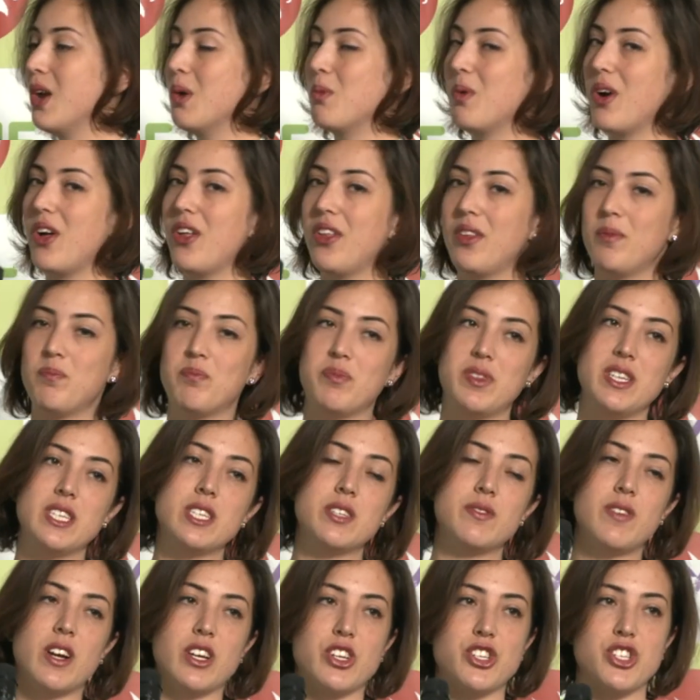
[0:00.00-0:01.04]
Well,
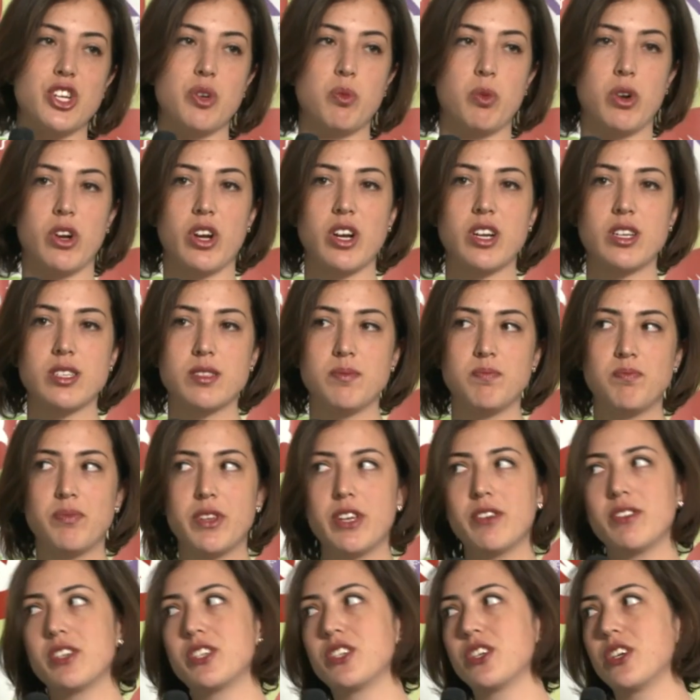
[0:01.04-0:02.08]
this function works,
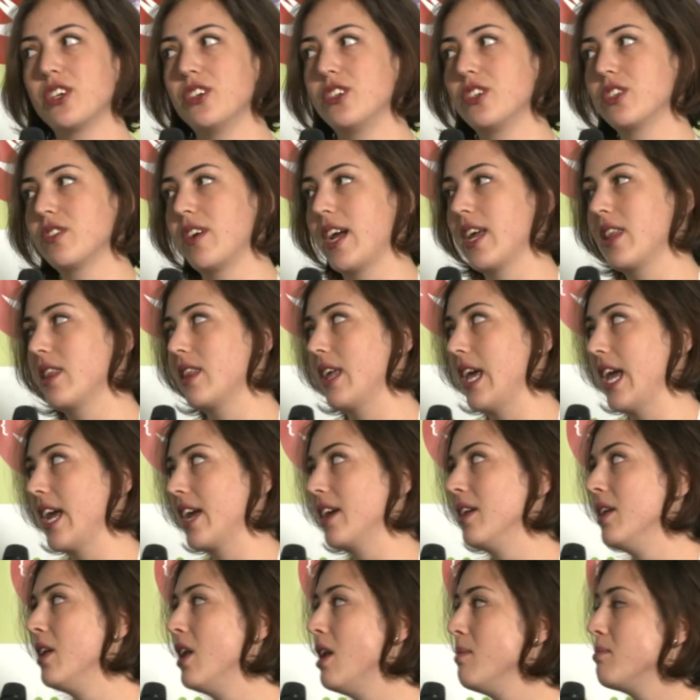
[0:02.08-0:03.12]
it returns the right
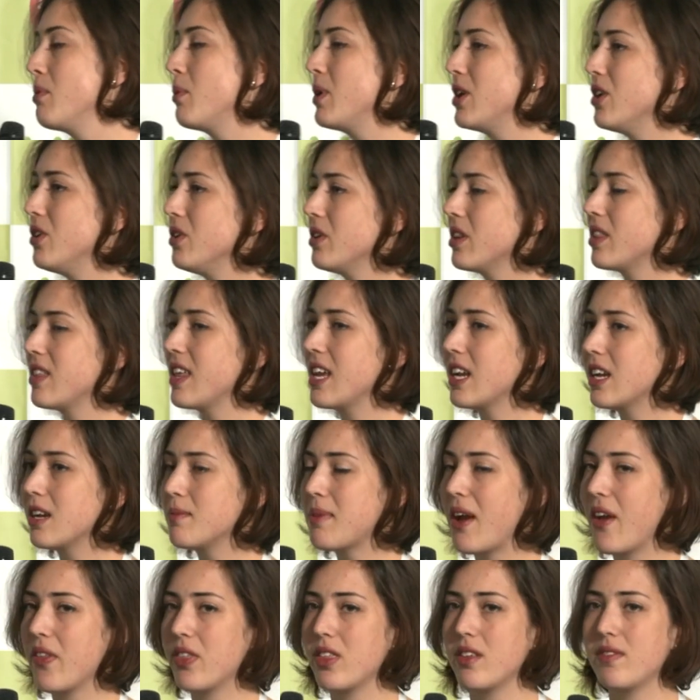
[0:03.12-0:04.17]
thing. But we don't think
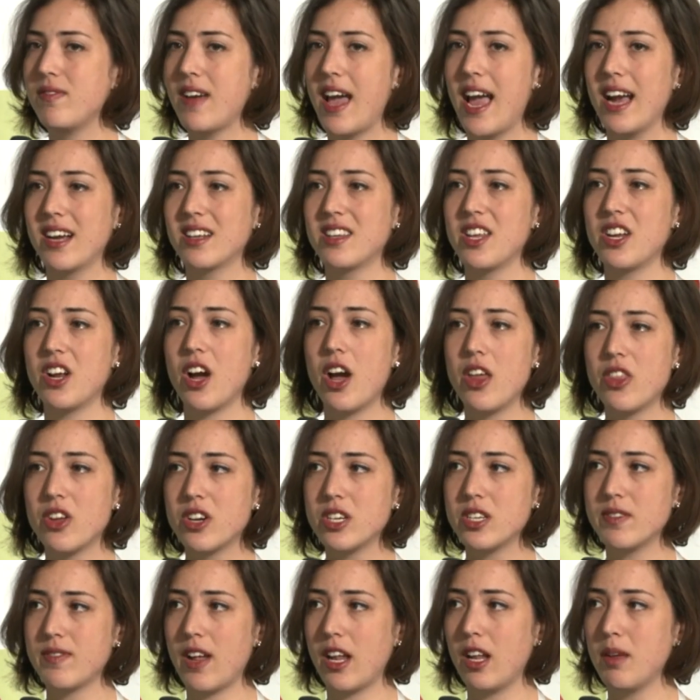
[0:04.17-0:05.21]
about the fact that other
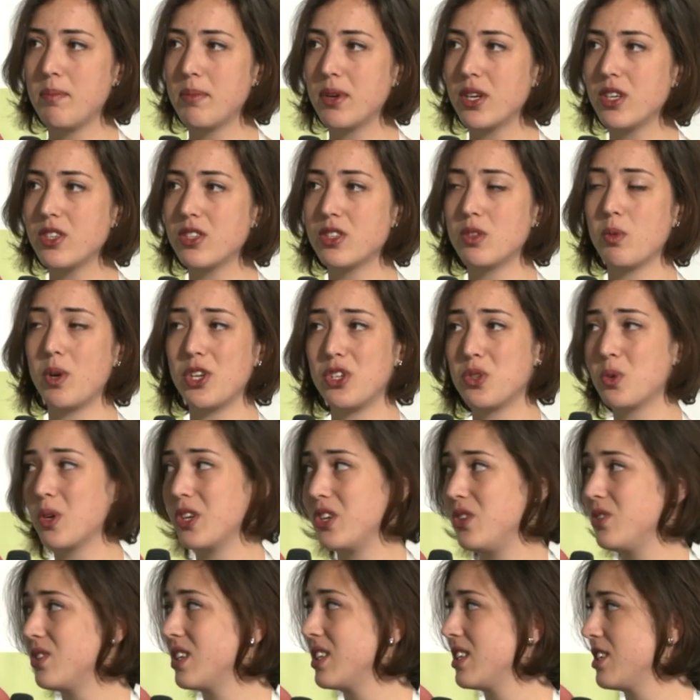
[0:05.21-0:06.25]
developers, the ones who are
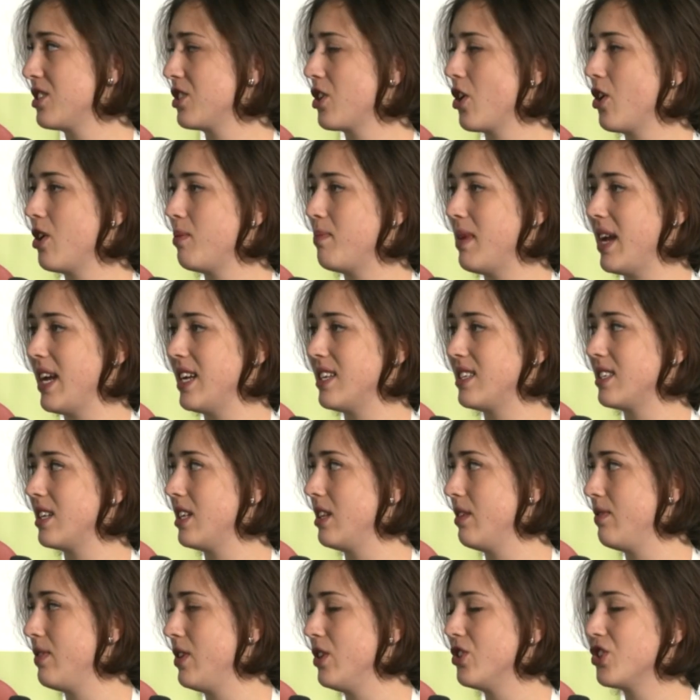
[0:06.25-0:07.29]
using this code base
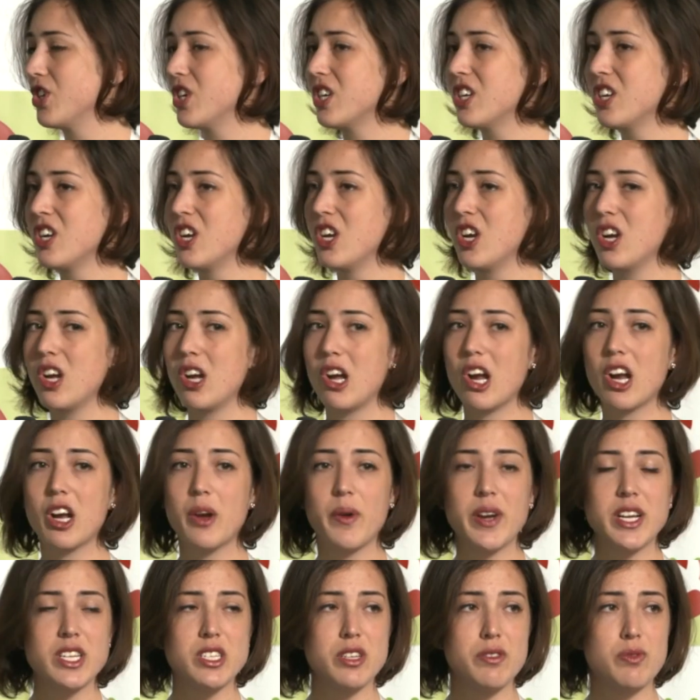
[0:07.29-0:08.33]
in the future, are
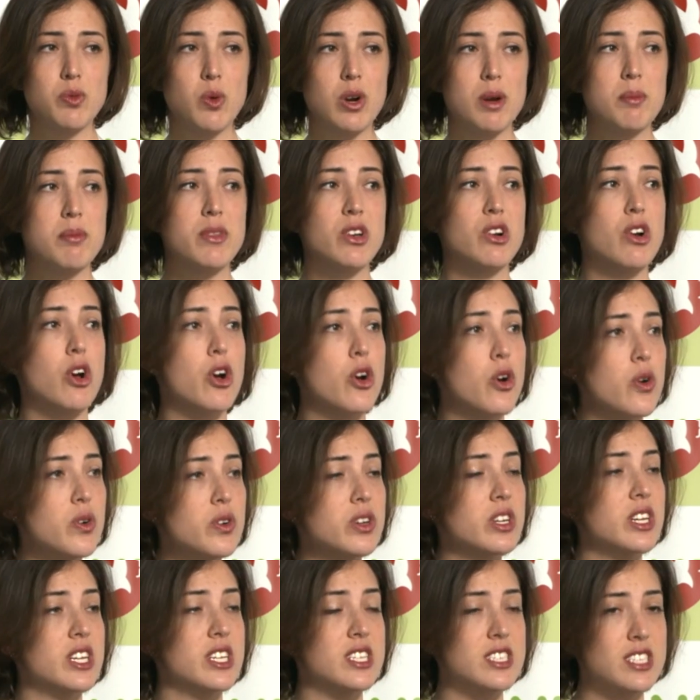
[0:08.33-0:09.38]
going to form their
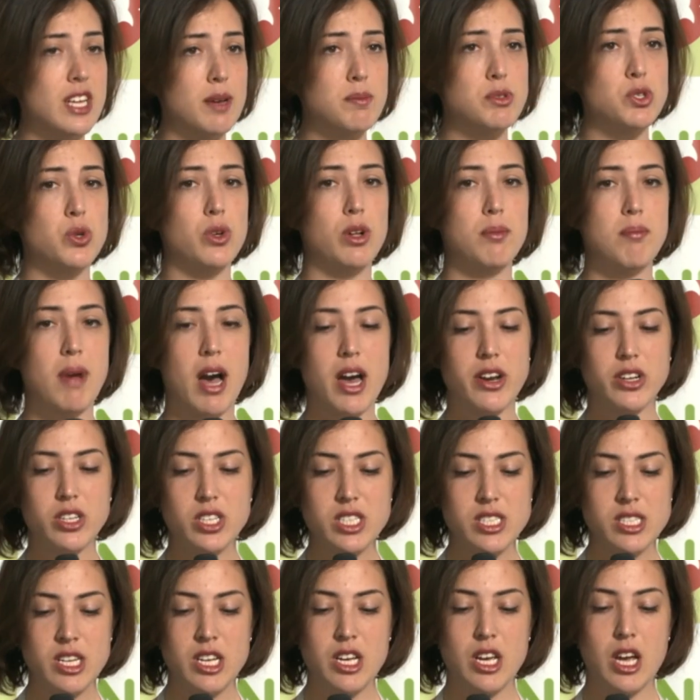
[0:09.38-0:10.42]
own conceptual
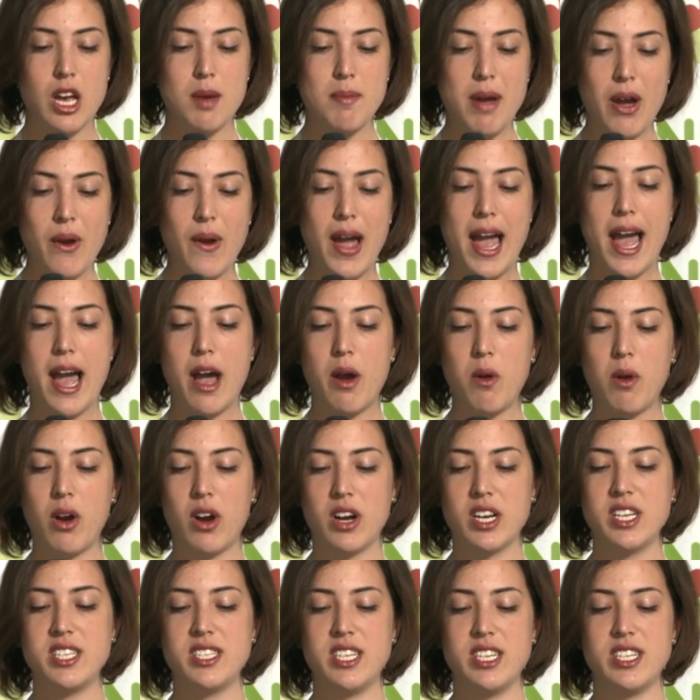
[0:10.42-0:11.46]
models about how
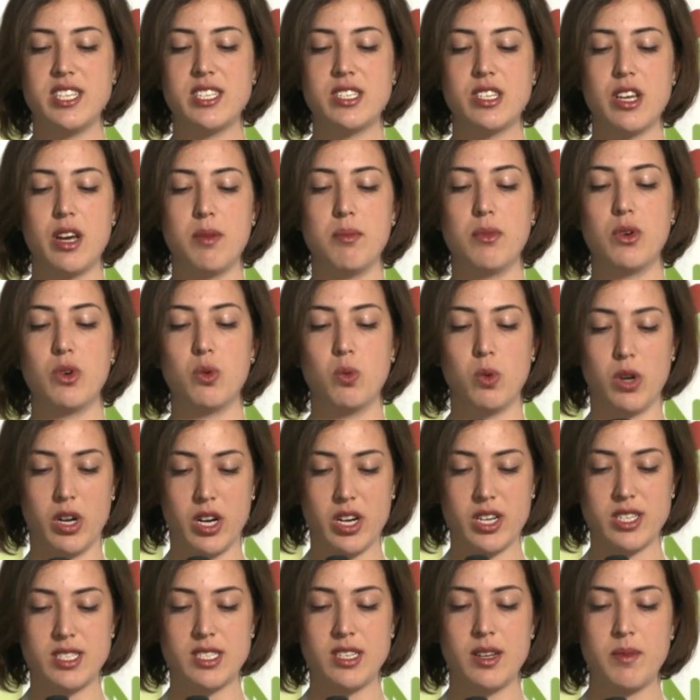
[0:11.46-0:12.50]
our system
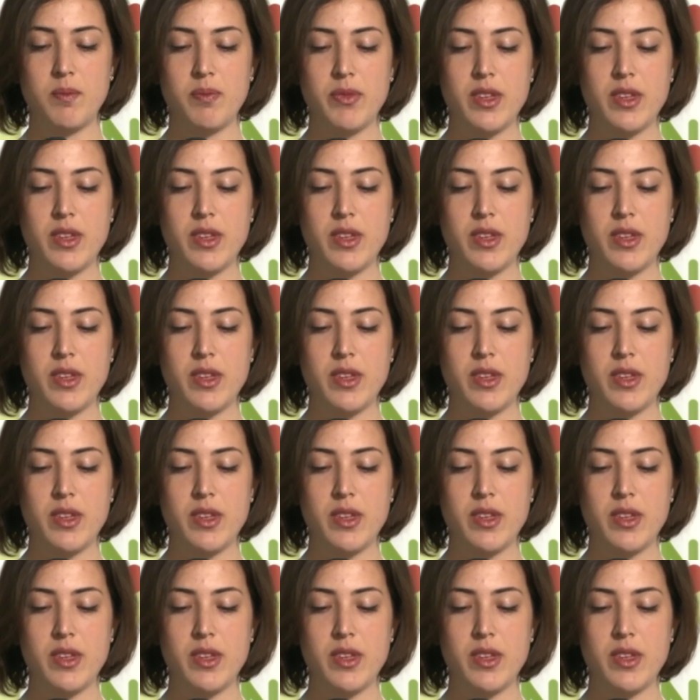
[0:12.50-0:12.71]
works.